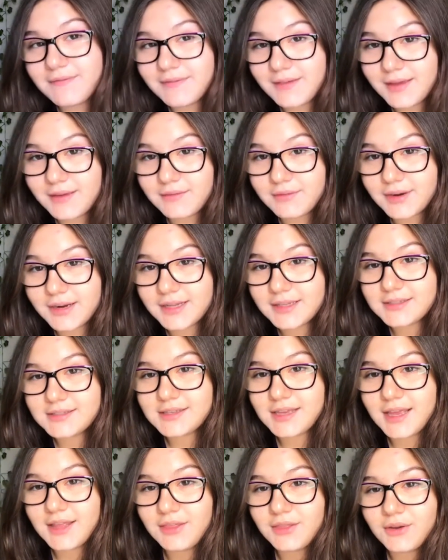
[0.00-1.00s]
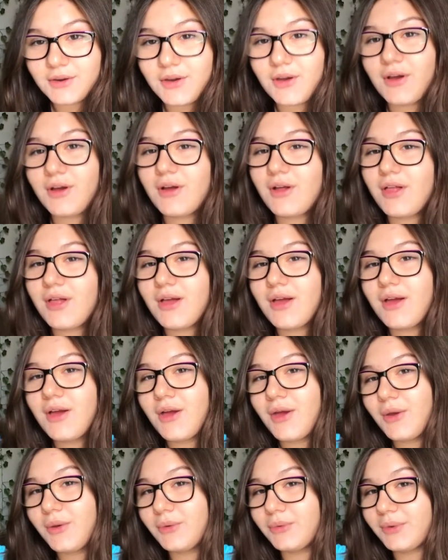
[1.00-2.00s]
favorites, and they're all
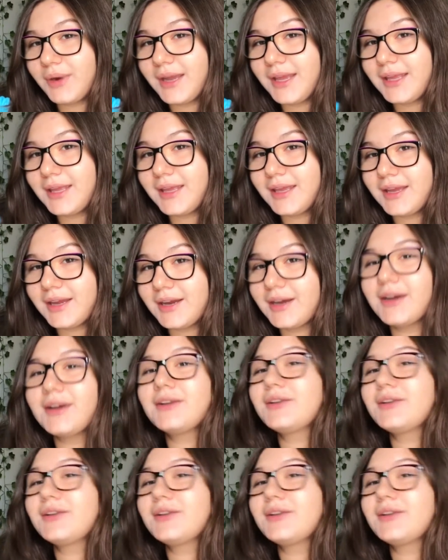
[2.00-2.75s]
right here.